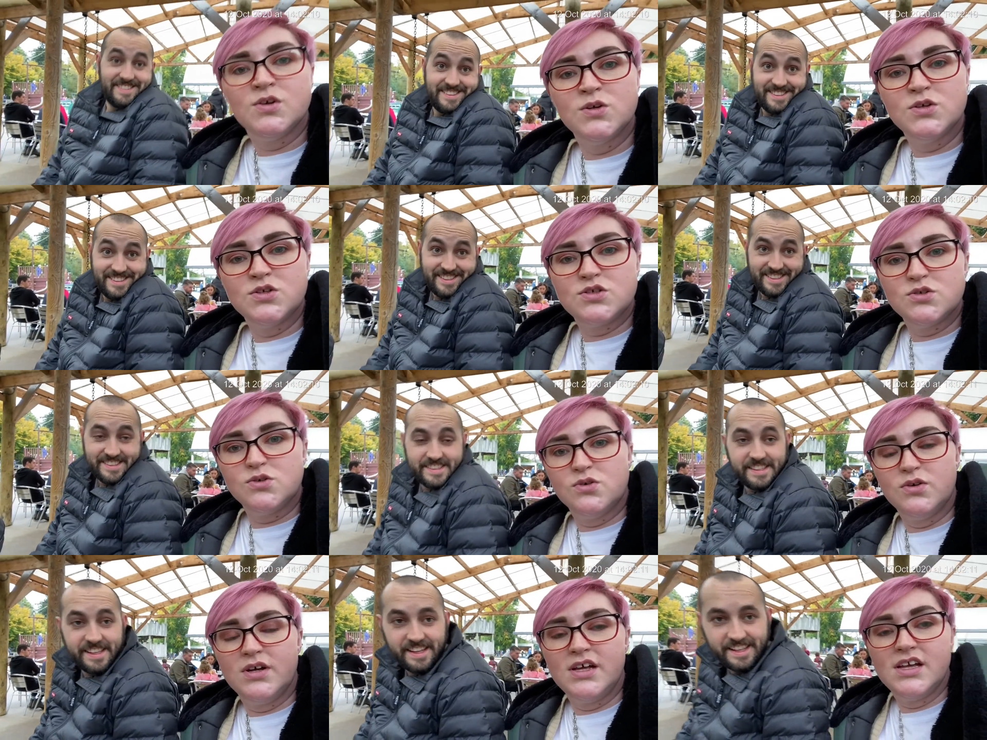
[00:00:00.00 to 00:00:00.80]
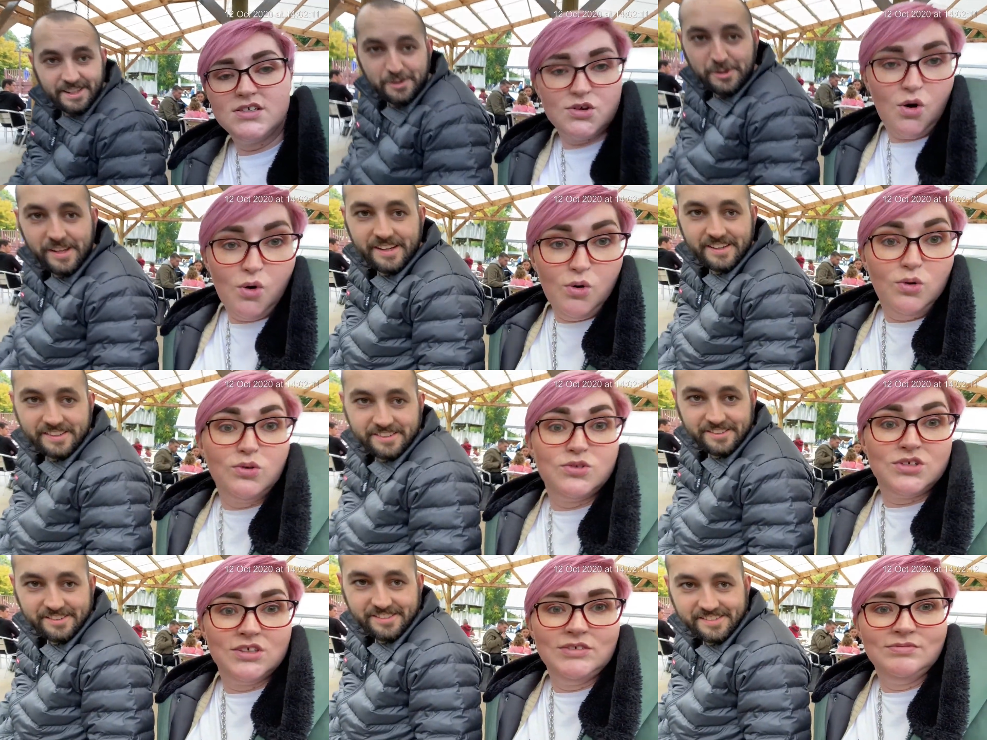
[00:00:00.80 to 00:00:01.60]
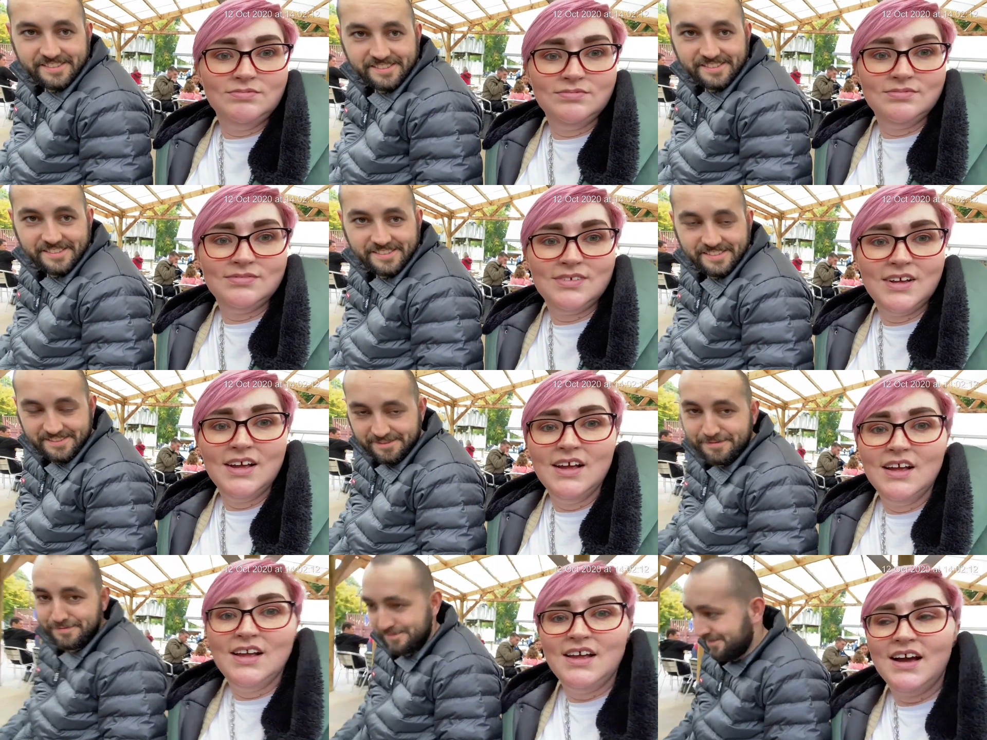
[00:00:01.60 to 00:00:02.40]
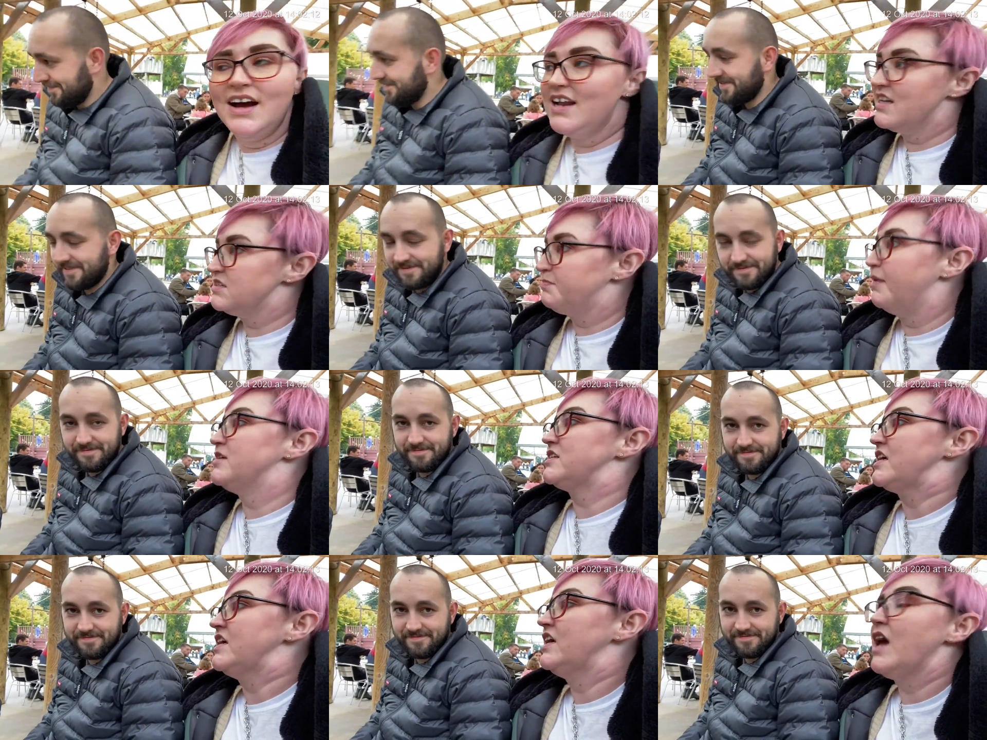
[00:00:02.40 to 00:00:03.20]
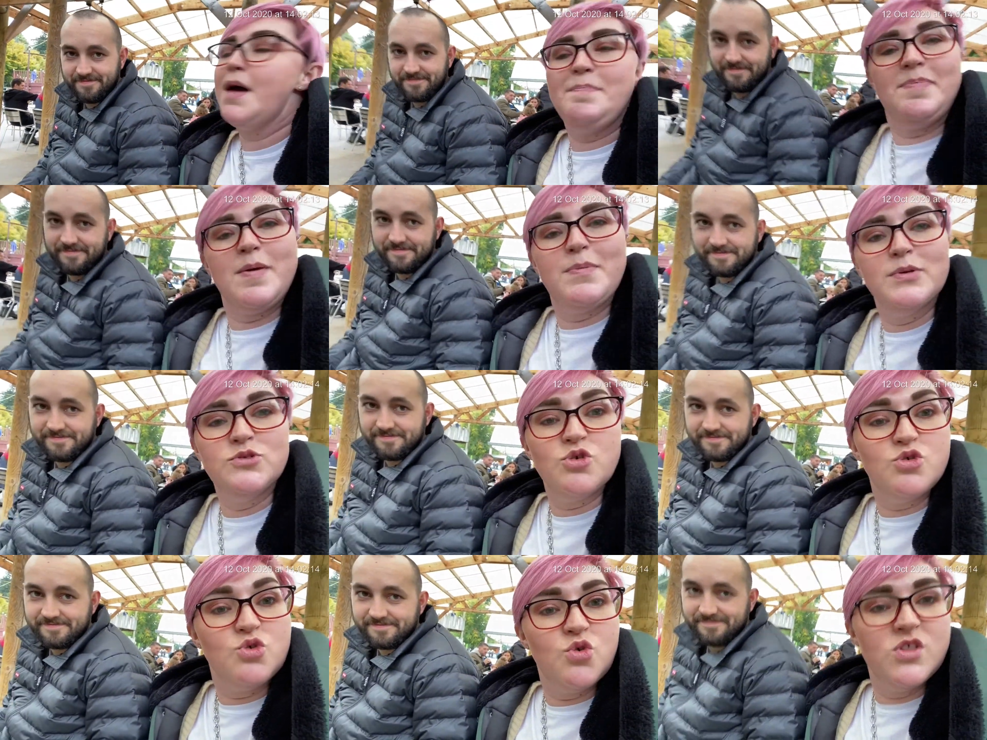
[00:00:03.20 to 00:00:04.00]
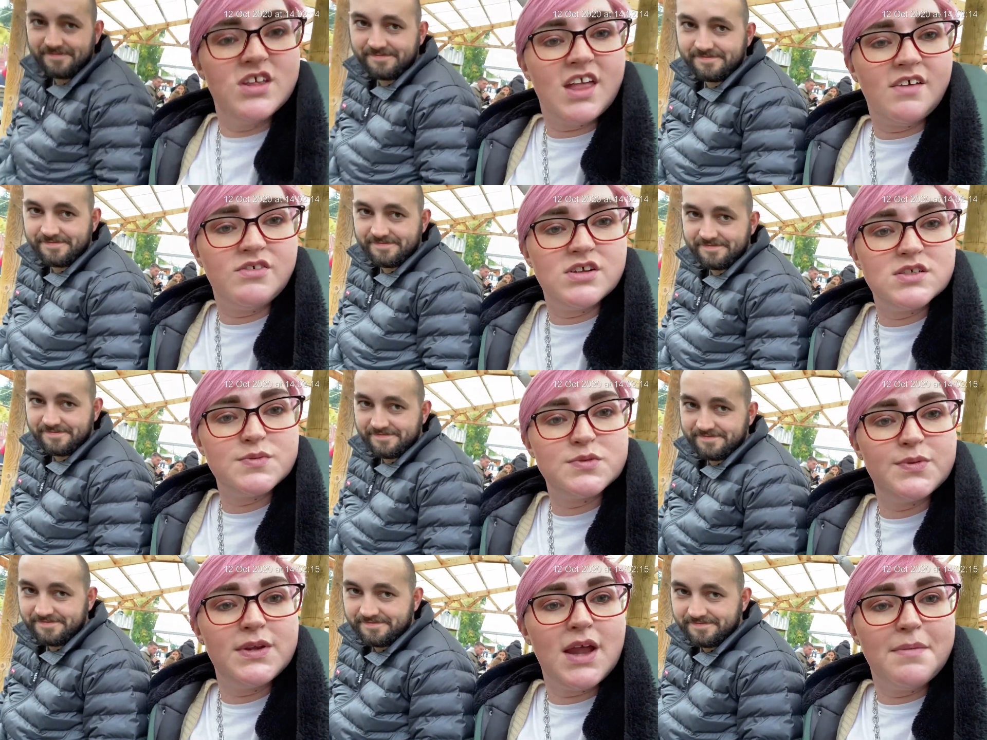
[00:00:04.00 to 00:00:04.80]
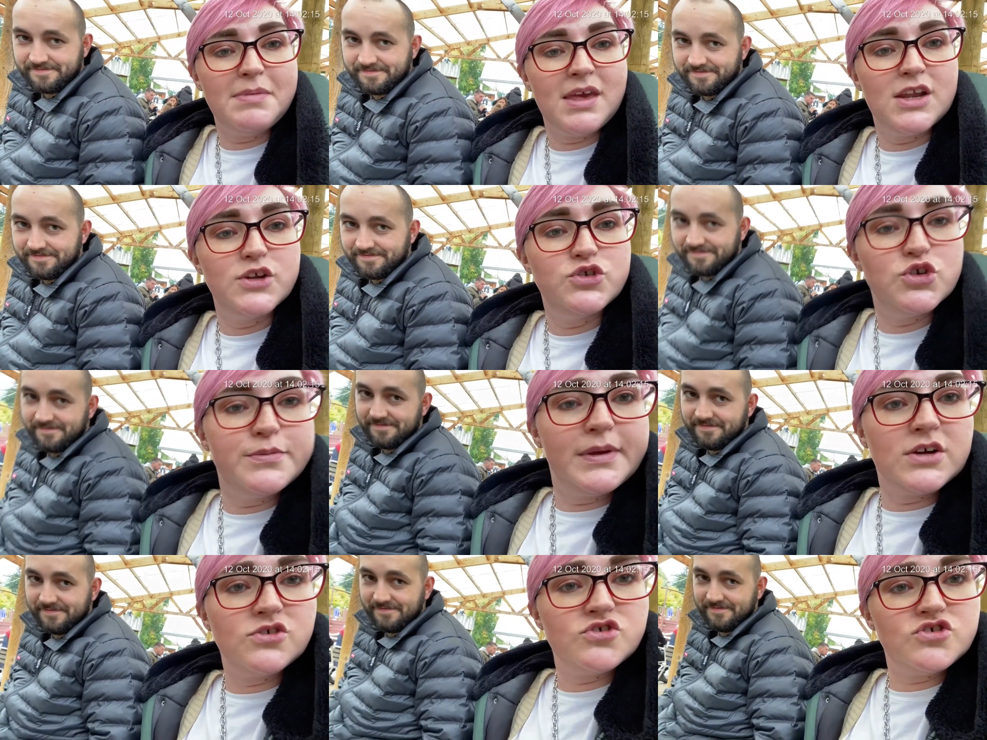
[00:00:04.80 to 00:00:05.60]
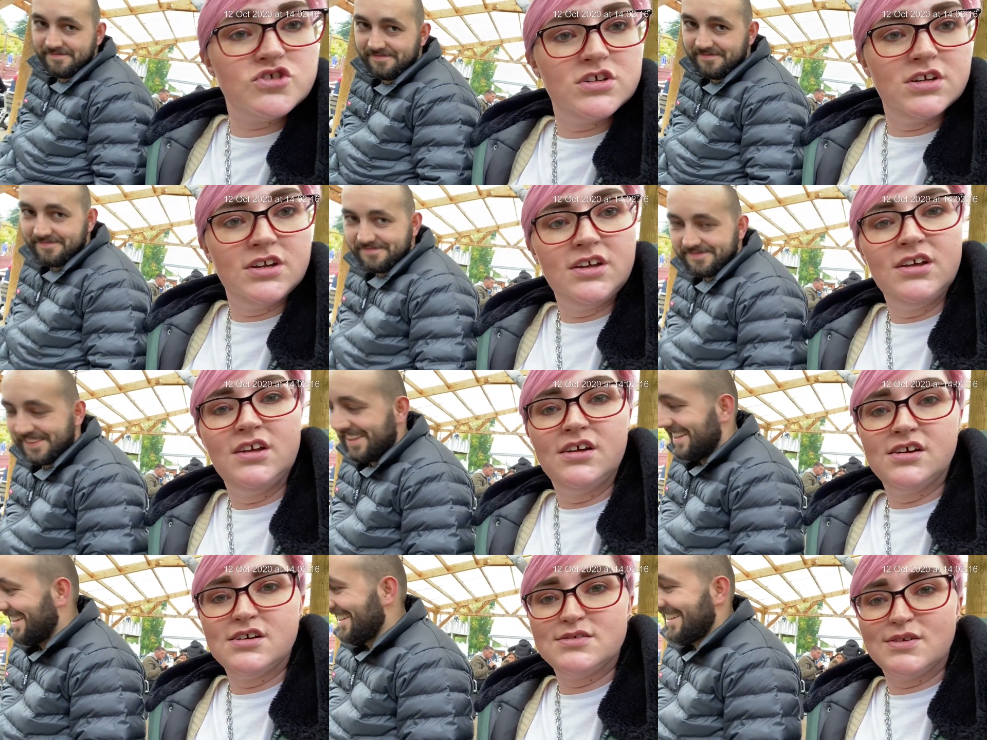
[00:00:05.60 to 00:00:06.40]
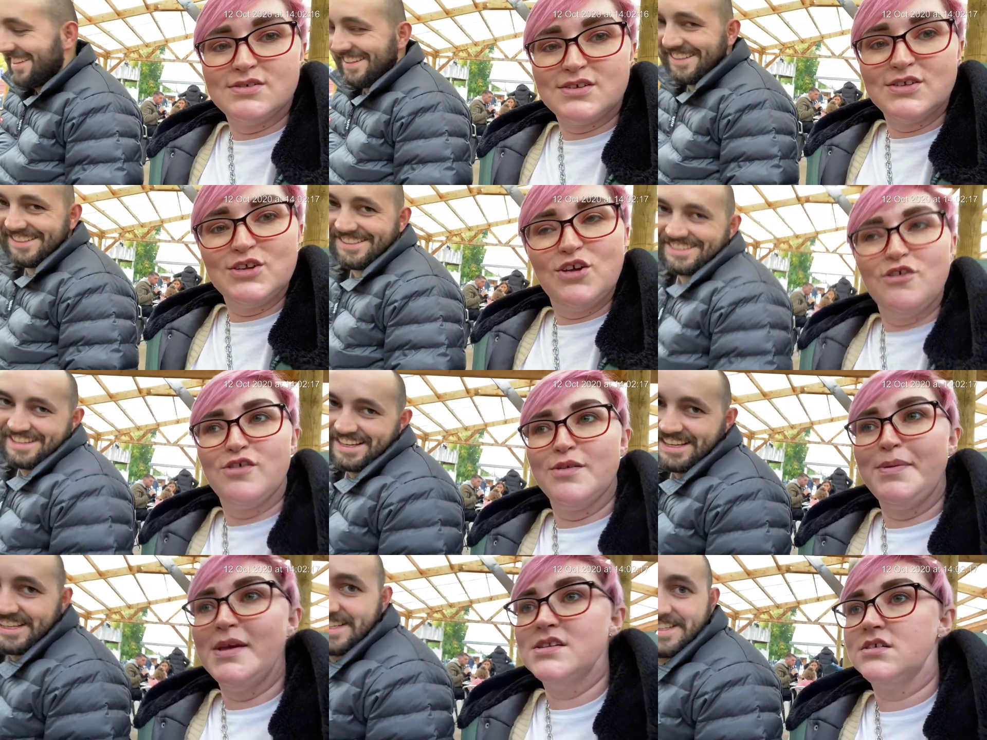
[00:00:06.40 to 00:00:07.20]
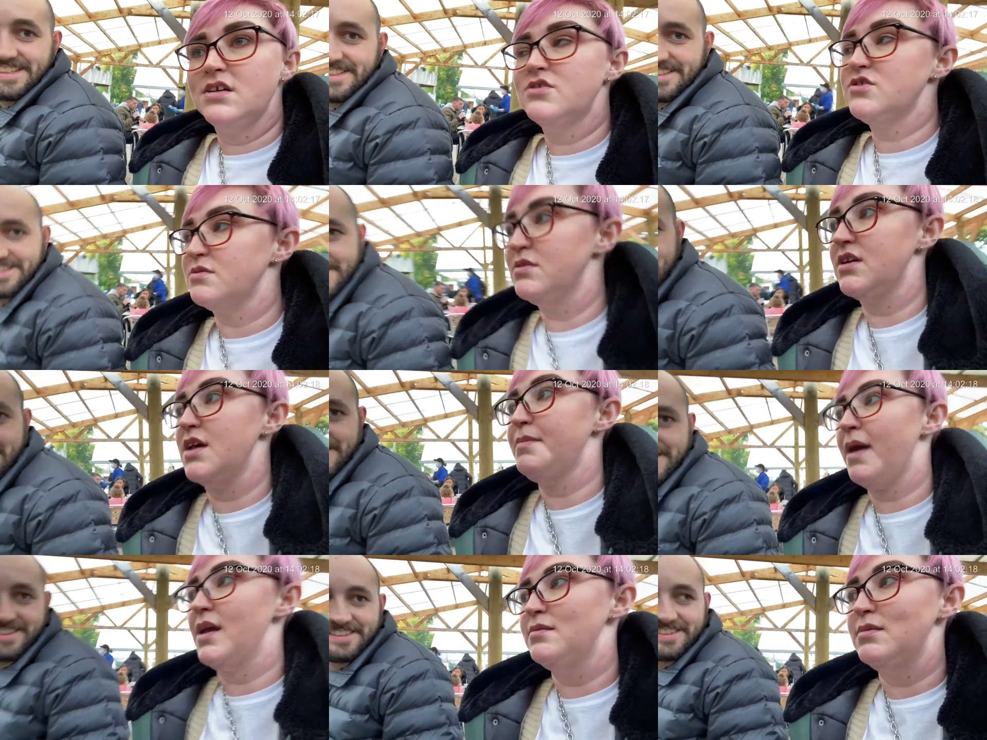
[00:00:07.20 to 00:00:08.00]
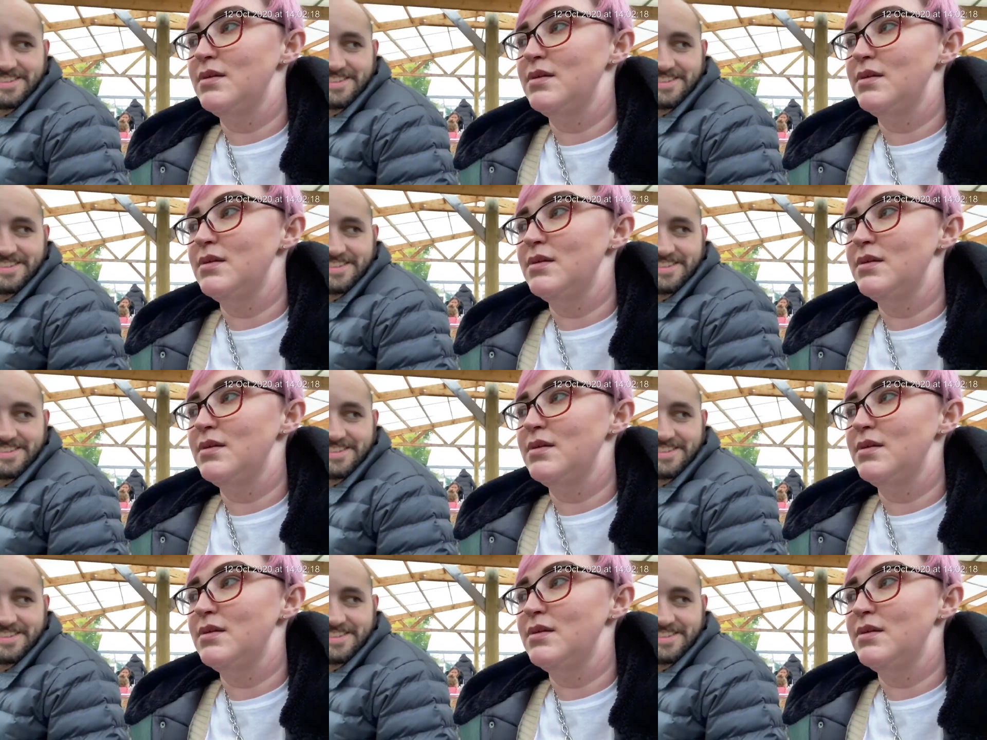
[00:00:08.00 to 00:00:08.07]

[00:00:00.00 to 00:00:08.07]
Speaker 1: So it's cold and it's busy. And people don't know the difference between a metre and two metres. So I was in queue for the pizza. There's somebody right behind me.